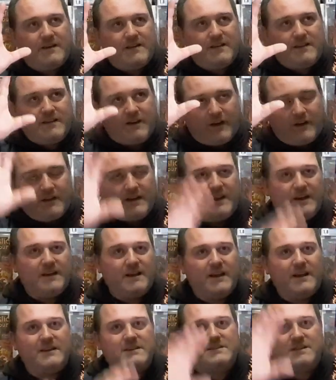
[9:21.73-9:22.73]

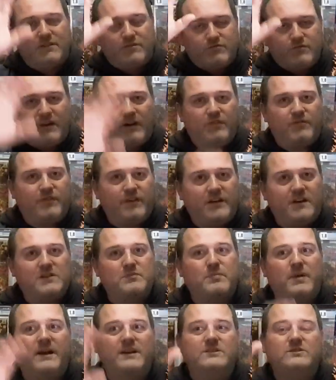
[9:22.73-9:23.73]
Here's the
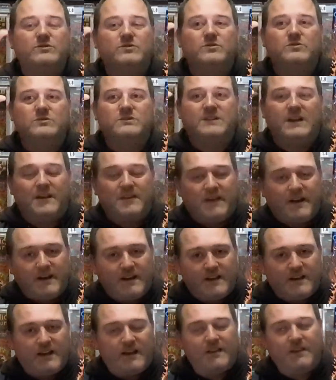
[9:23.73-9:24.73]
finished pencils,
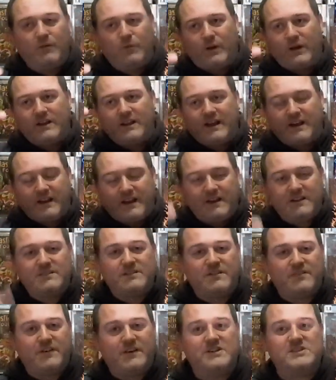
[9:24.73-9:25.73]
and the week later, here's
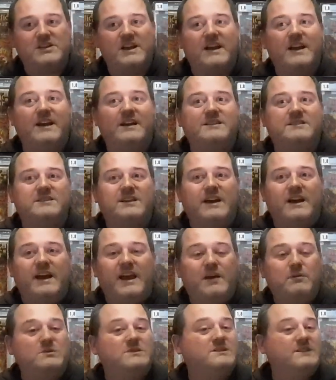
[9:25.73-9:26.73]
the finished inks.
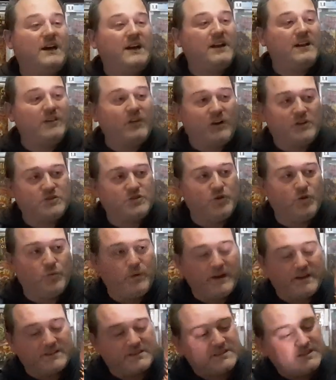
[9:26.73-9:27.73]
It was done in like 2
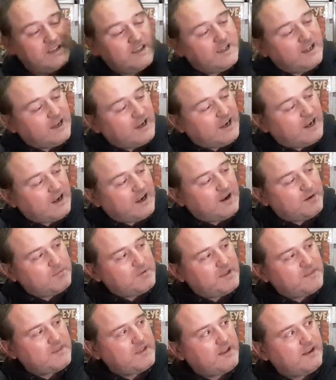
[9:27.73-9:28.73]
weeks.
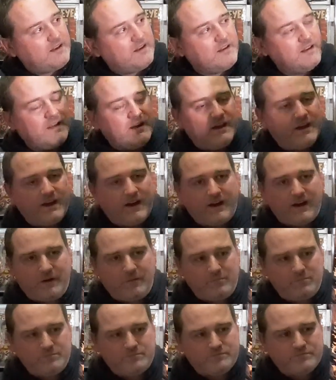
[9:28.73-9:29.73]
And then
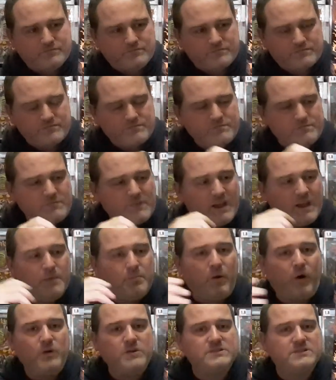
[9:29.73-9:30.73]
he
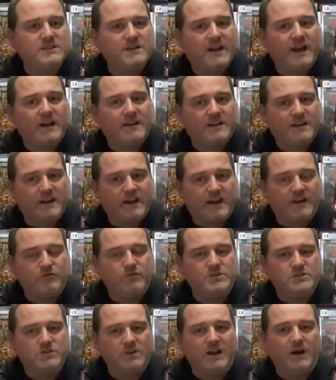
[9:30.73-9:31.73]
posted out the
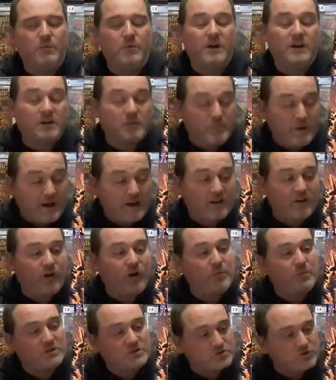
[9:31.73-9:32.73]
original artwork. It's back at
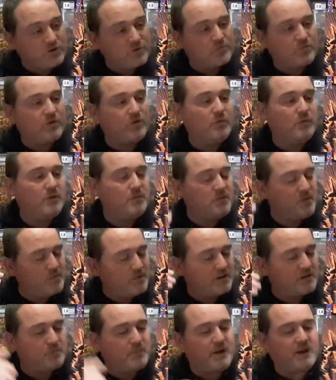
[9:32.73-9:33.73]
home. I should have brought it with me,
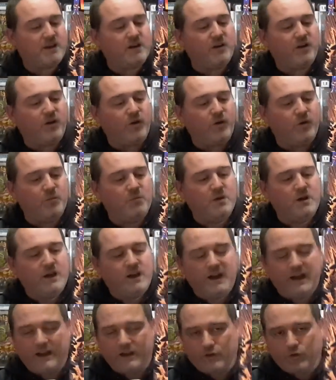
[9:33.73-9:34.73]
but it's back at home.
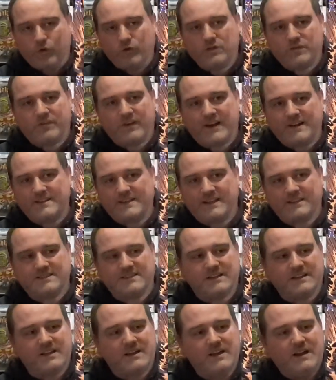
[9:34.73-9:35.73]
It looks
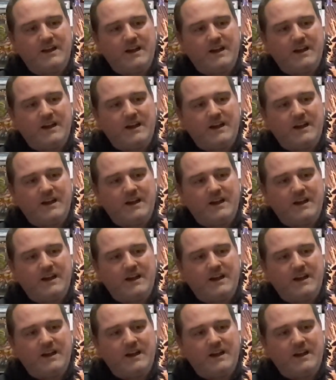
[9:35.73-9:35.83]
fantastic.